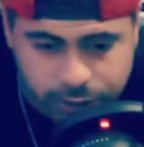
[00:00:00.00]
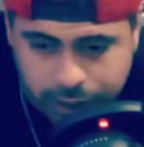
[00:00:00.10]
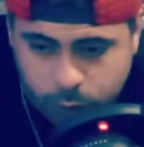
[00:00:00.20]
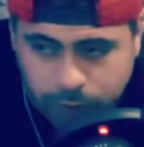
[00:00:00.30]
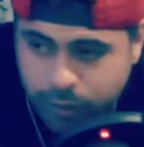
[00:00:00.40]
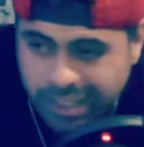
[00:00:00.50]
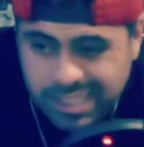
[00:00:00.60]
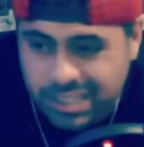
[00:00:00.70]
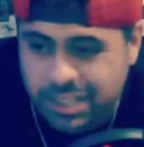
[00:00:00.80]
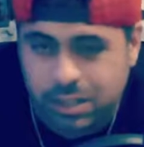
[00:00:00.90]
Wherever I see
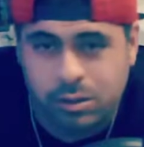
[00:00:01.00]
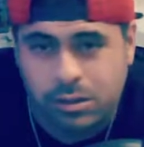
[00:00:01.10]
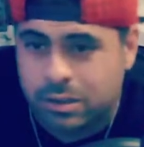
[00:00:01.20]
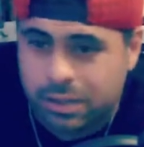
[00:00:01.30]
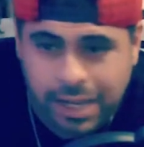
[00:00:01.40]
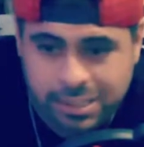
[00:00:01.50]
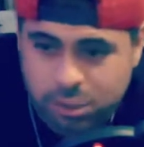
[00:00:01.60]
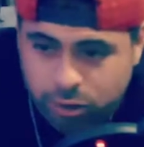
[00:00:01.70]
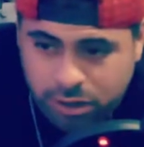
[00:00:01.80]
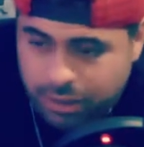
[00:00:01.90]
a deal, I just
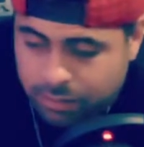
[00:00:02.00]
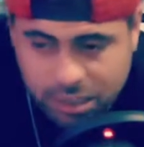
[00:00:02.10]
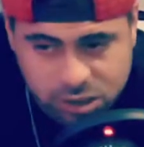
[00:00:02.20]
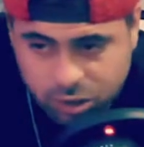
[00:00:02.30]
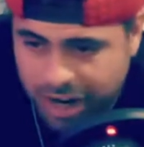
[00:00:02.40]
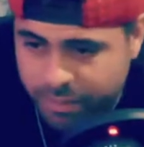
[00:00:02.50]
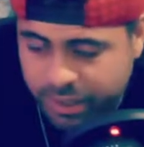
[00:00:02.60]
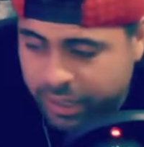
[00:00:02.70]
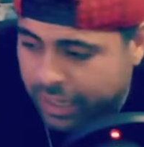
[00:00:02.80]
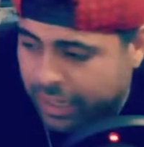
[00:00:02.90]
grab it,
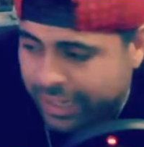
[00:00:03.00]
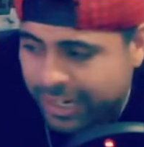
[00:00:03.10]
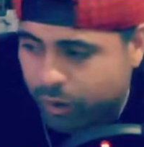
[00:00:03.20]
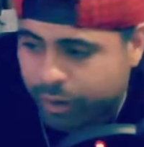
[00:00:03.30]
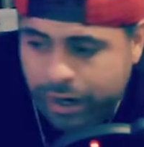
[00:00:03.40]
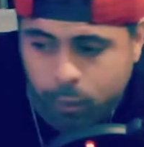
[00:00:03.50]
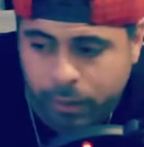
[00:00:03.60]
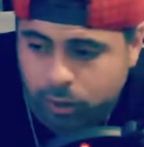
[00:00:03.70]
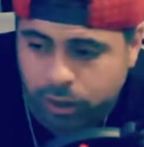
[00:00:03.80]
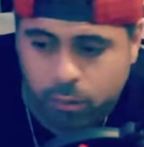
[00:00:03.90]
you know, and I'll
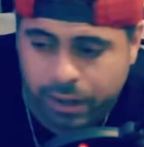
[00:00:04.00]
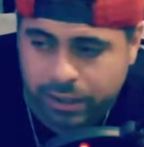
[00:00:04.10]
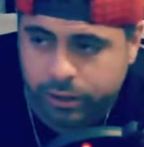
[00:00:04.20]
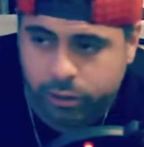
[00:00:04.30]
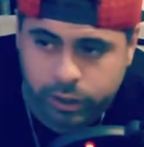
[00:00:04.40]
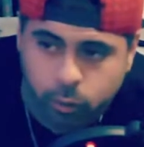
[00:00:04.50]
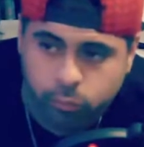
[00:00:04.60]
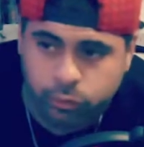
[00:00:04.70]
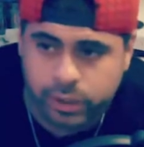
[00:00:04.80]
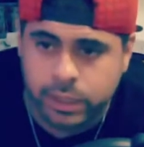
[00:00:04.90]
build little by little. And
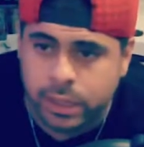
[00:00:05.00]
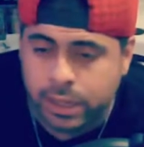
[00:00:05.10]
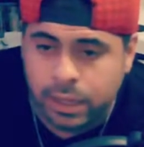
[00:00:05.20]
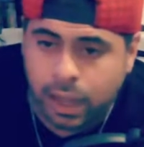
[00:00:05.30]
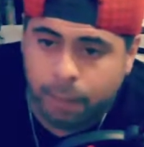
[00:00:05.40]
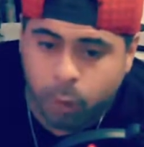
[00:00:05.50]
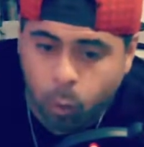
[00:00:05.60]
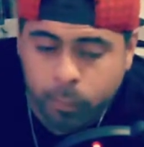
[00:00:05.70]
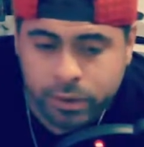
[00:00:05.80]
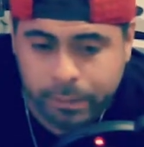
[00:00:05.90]
hopefully, I'm
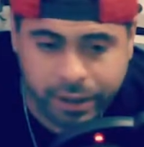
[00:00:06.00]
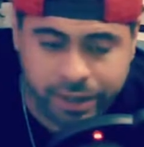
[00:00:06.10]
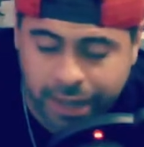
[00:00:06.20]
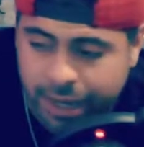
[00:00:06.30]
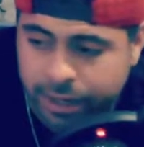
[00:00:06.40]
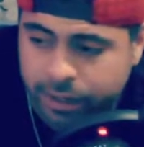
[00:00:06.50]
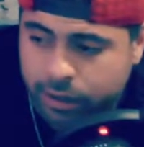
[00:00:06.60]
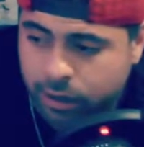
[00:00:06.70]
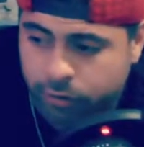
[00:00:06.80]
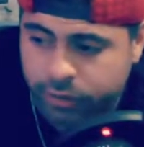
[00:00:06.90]
hoping that by the end
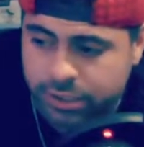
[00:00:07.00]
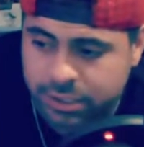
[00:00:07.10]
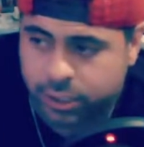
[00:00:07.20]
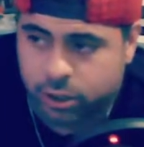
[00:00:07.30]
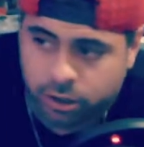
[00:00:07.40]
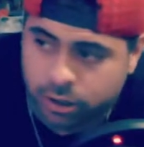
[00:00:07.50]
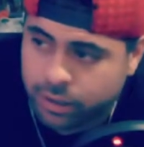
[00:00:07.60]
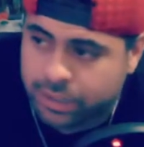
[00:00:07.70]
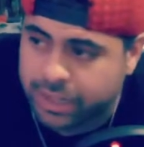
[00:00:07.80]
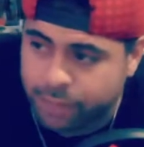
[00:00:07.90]
of this year,
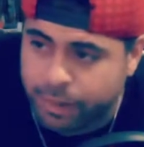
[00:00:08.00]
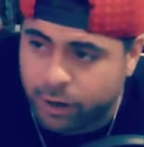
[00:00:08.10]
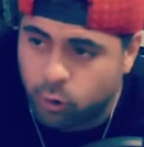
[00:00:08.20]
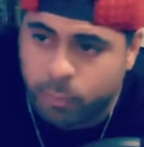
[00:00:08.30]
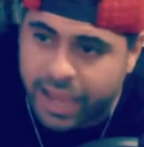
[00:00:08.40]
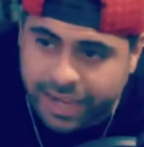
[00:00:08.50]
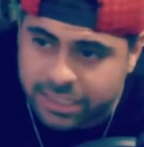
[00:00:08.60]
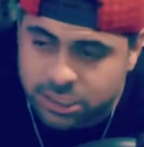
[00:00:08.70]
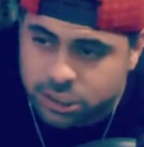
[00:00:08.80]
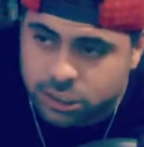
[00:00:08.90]
like the whole back
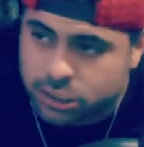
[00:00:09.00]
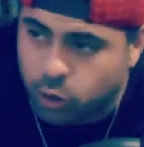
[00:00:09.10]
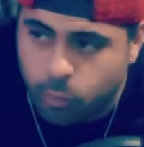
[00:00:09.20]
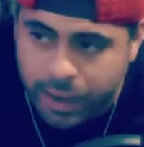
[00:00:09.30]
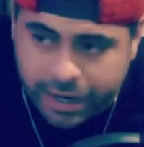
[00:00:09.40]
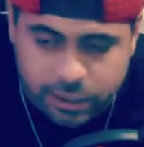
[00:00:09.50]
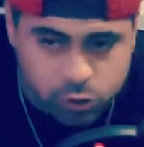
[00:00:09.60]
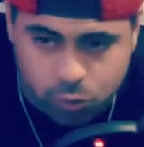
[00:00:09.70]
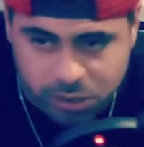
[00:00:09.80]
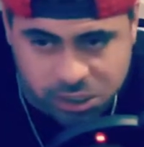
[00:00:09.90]
of this
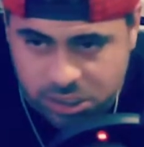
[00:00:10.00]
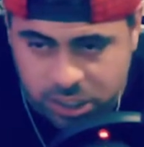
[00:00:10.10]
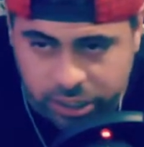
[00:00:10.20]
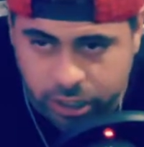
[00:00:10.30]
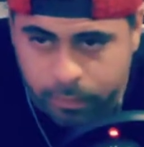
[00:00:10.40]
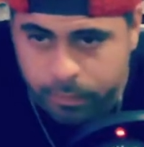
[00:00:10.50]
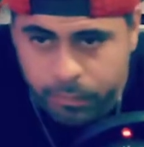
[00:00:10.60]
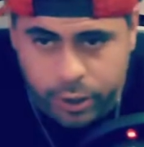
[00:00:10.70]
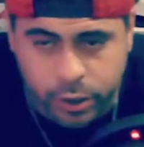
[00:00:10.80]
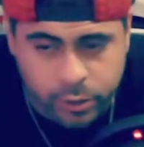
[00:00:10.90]
room is just done up,
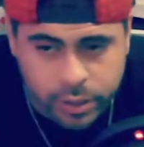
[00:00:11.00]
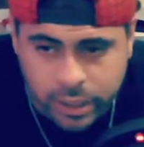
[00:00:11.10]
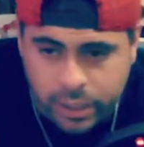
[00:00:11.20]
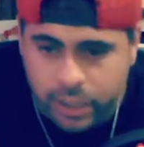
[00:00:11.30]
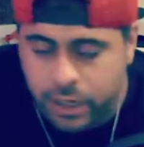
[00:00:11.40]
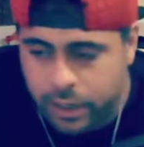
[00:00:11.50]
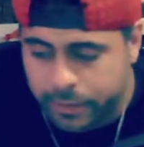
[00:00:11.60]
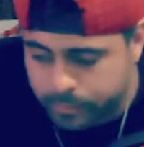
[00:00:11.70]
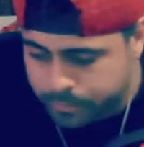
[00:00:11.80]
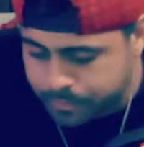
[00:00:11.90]
you know. I'm